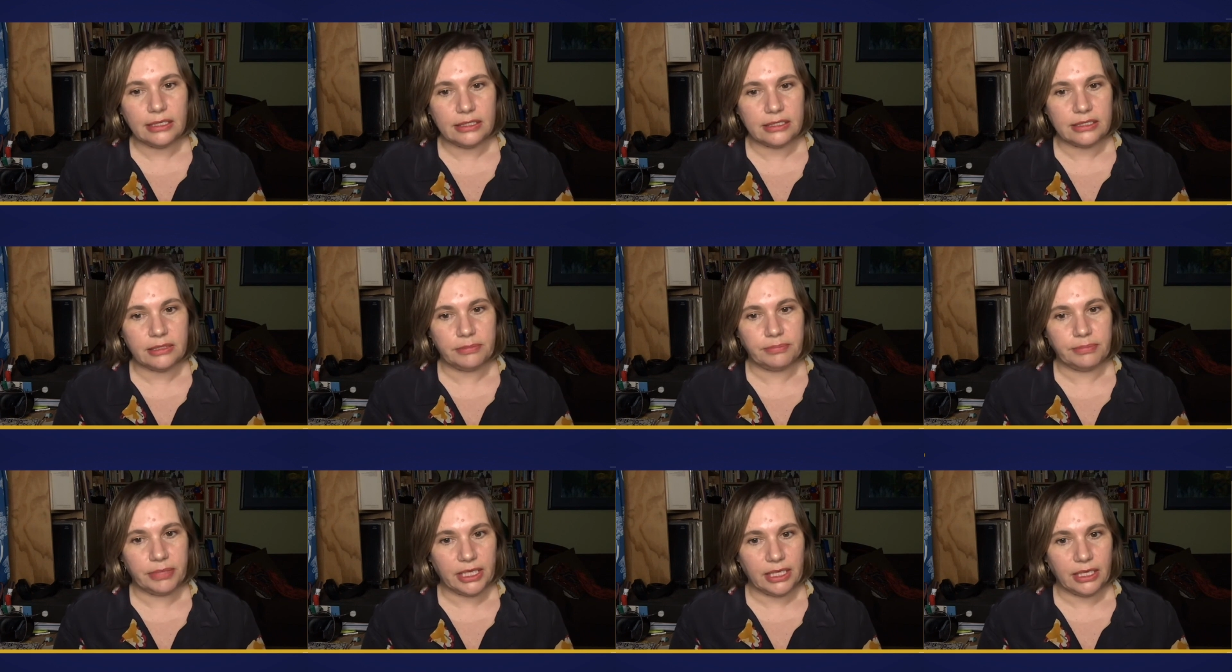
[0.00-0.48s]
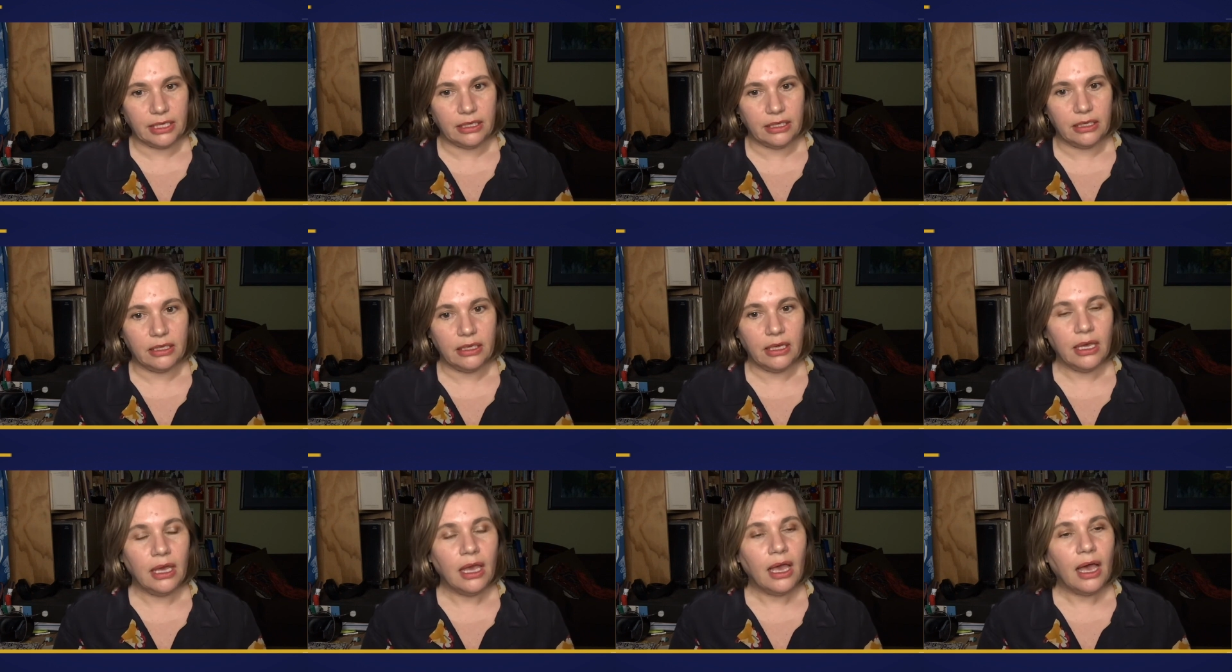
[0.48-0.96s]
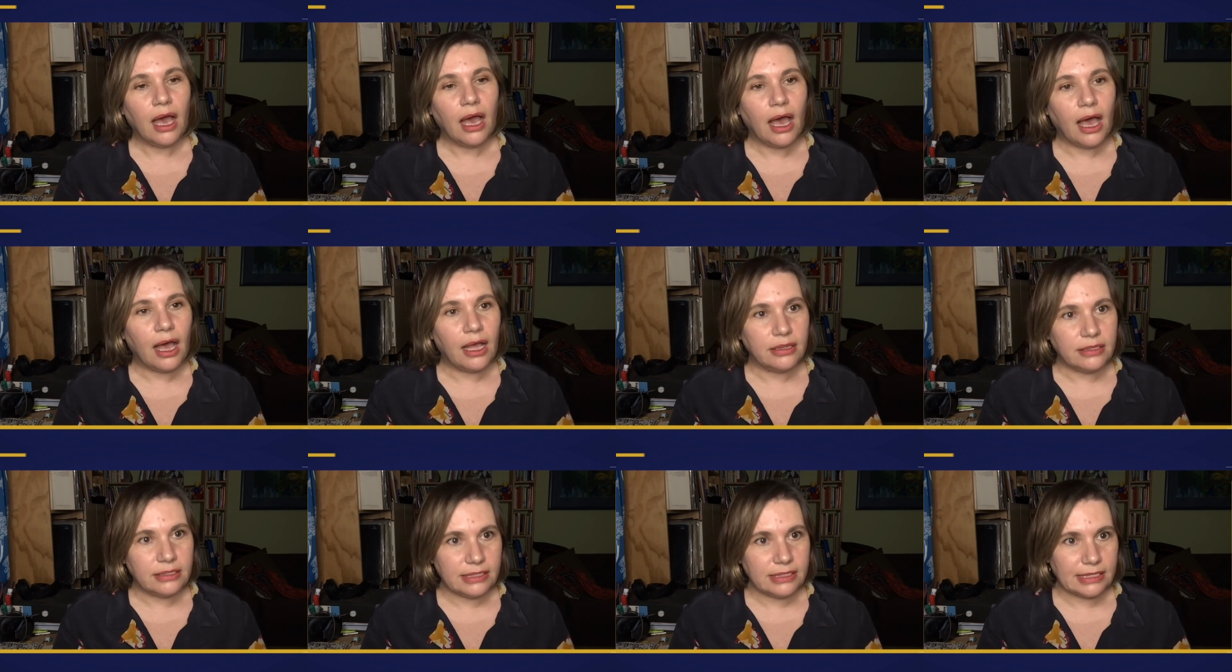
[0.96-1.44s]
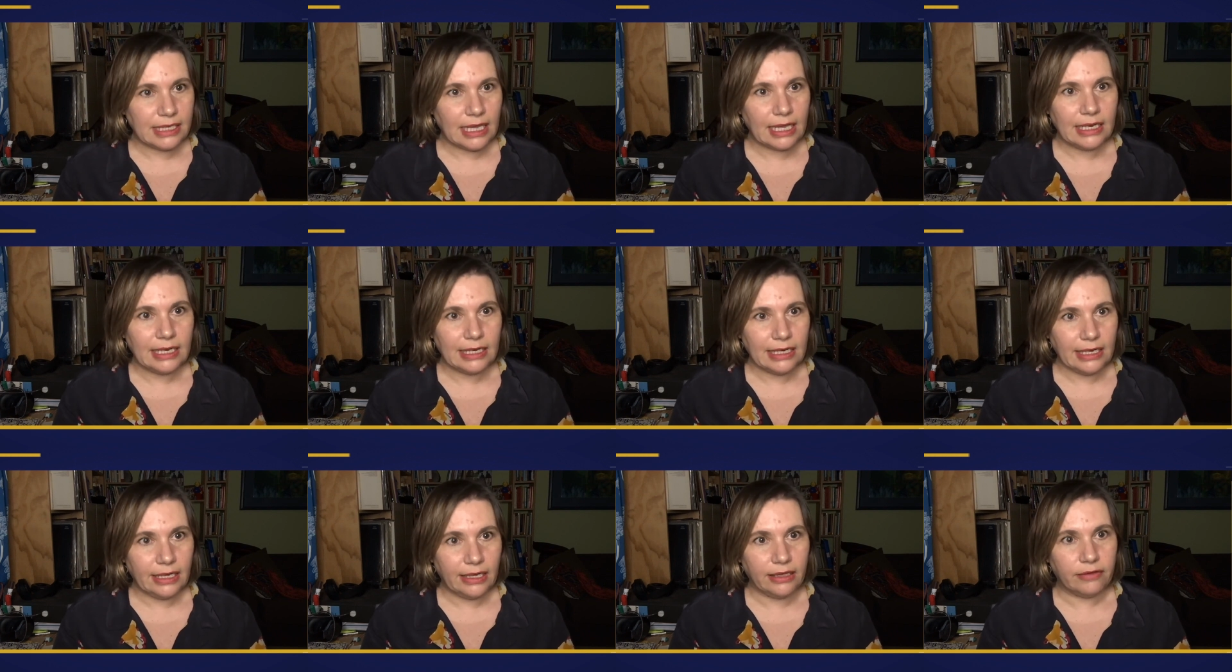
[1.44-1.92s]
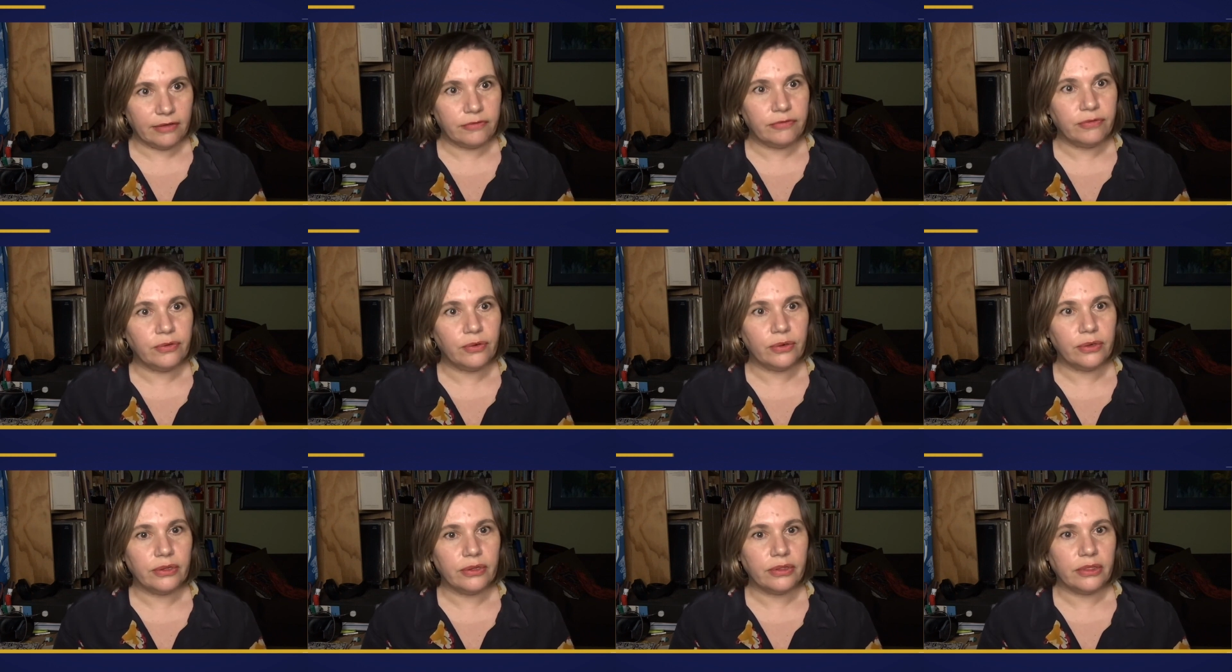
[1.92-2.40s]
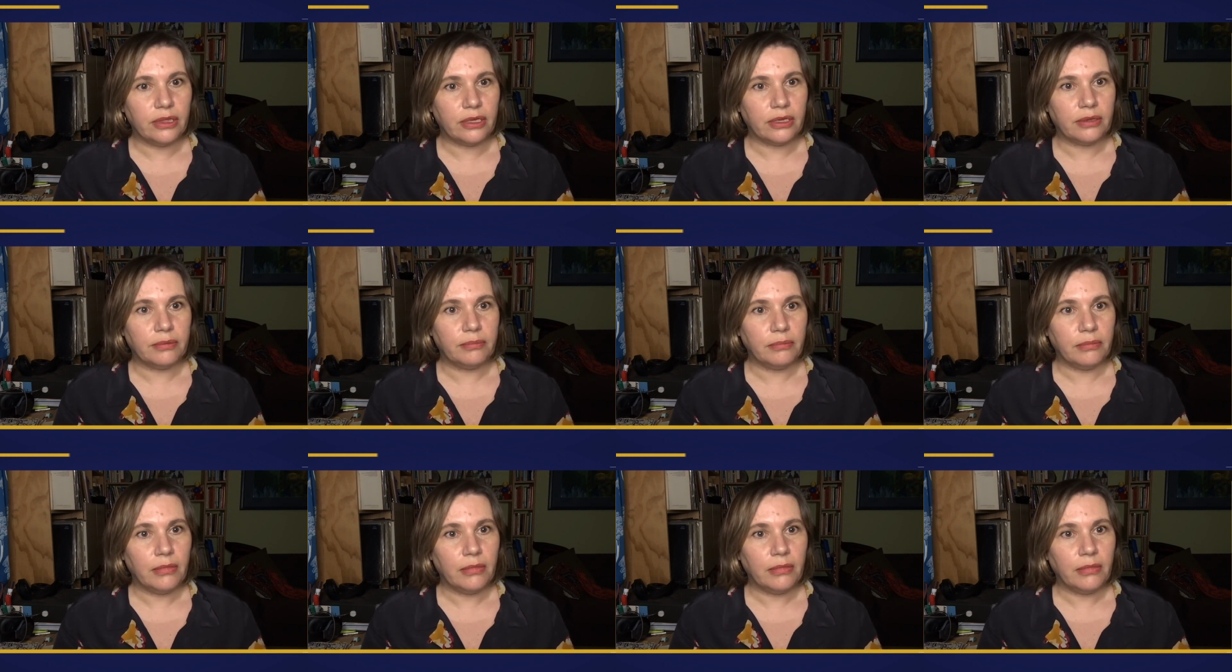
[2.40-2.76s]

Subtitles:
be unsettling for them.